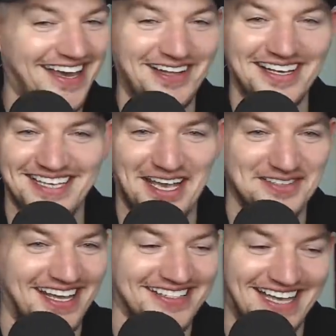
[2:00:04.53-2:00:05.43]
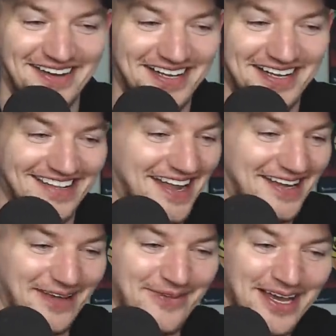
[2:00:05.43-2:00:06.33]
exactly. I'm not say
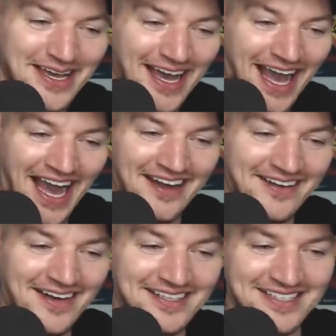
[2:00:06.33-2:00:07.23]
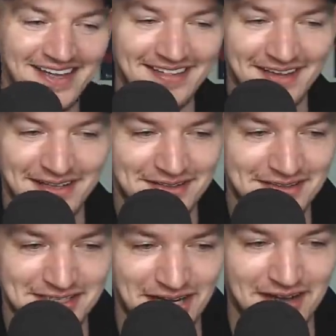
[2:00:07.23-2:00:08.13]
that name. I don't know how to say that. The
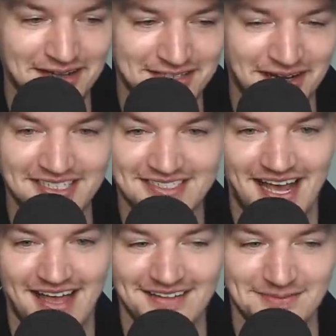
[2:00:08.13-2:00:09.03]
the Turk Turkish guy.